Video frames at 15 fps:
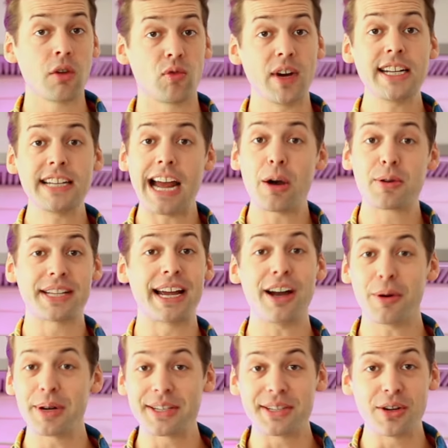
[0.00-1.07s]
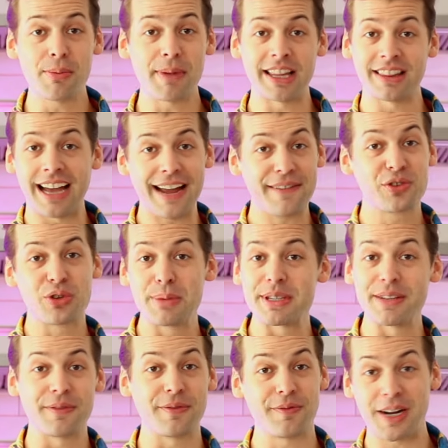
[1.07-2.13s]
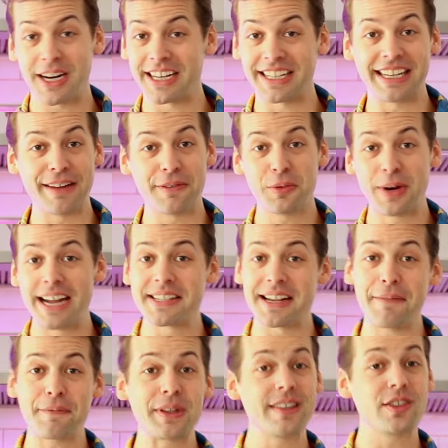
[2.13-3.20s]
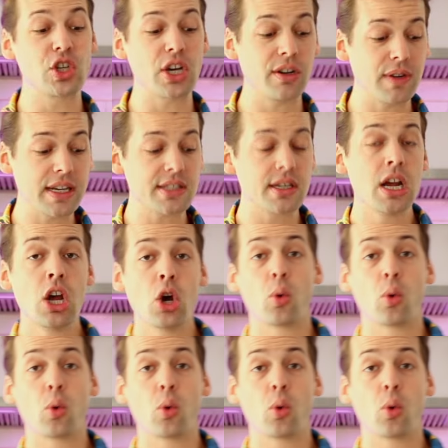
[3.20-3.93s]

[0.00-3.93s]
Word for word: Right now, as I always do in my live streams and fucking giveaways, I'm feeling generous.